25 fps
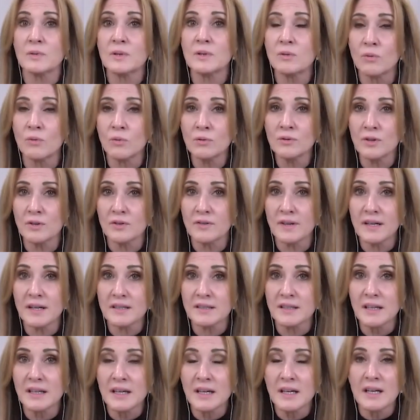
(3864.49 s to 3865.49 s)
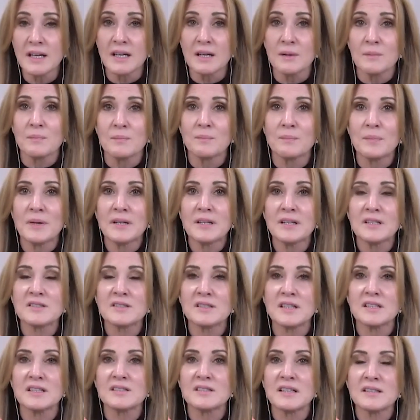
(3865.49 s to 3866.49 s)
We all know that but it's
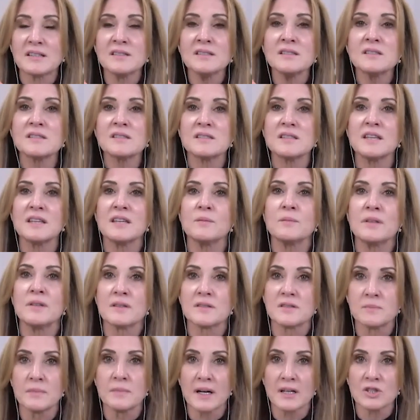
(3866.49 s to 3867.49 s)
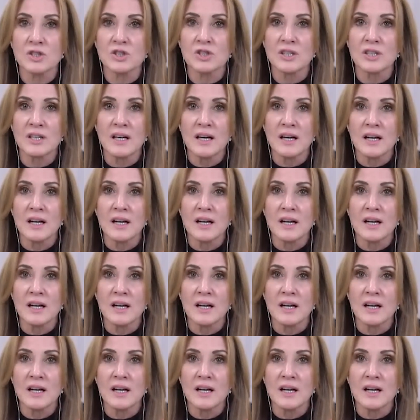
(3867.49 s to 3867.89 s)
it doesn't scare me as much.